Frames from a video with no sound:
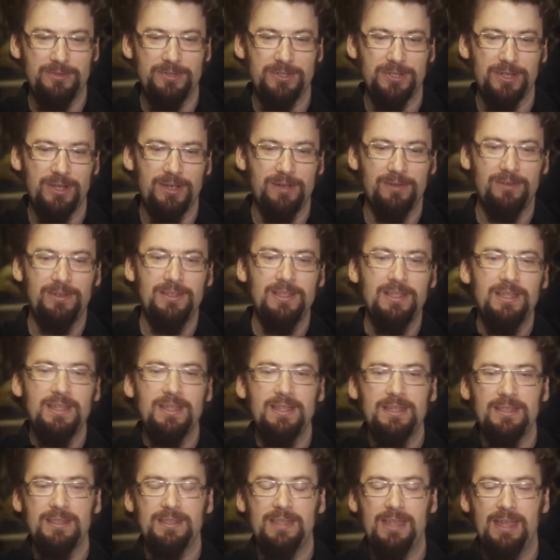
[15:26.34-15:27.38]
show
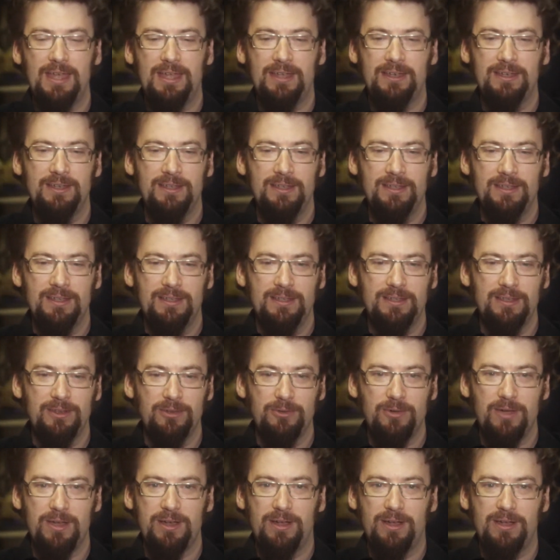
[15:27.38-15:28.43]
that, you know,
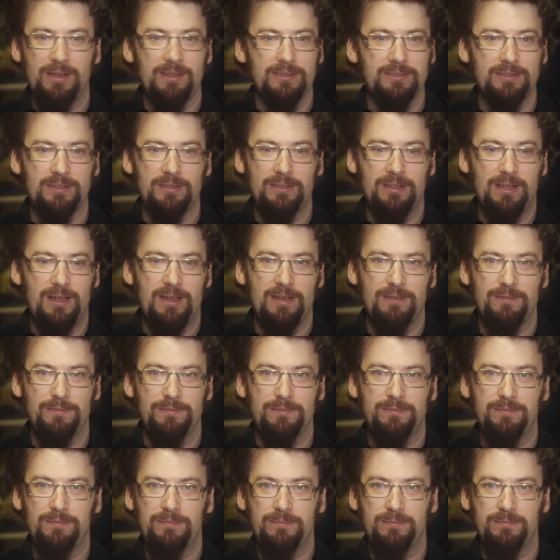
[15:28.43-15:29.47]
quite honestly, a lot of
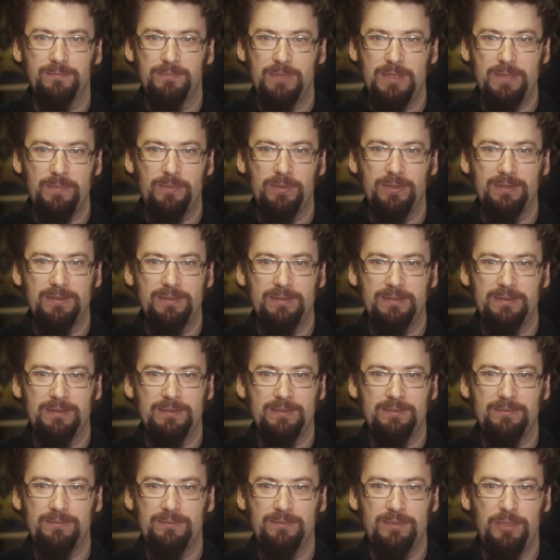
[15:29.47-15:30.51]
people
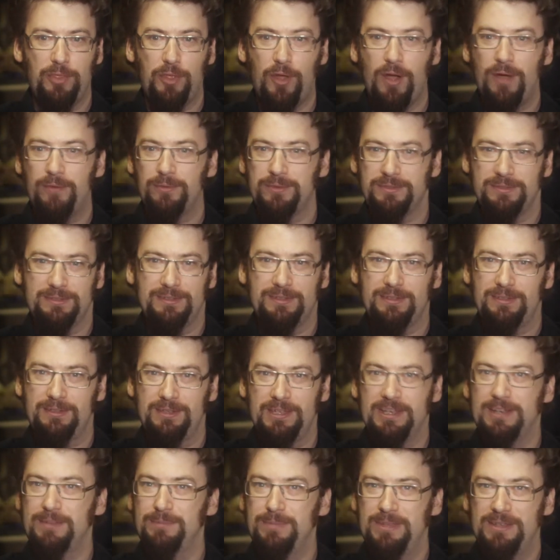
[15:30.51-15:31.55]
you thought was
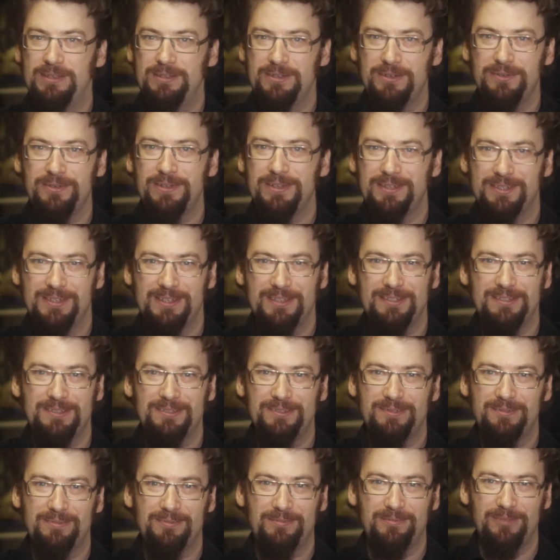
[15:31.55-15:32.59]
going to be too
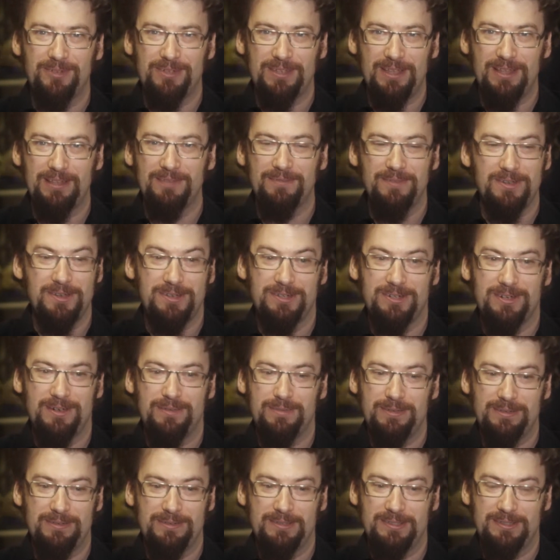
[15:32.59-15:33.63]
intense for television. I
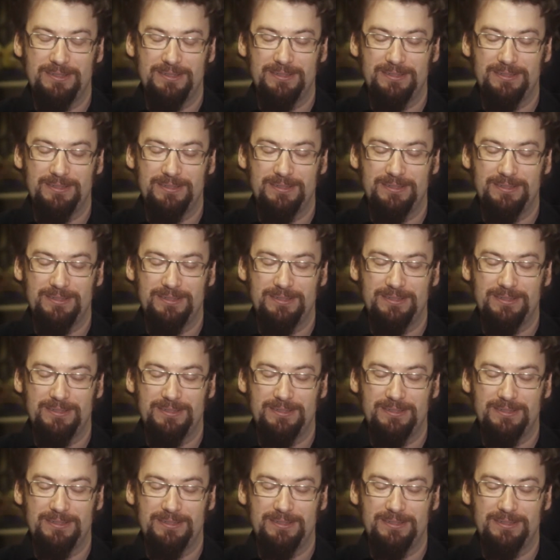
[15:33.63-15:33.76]
mean,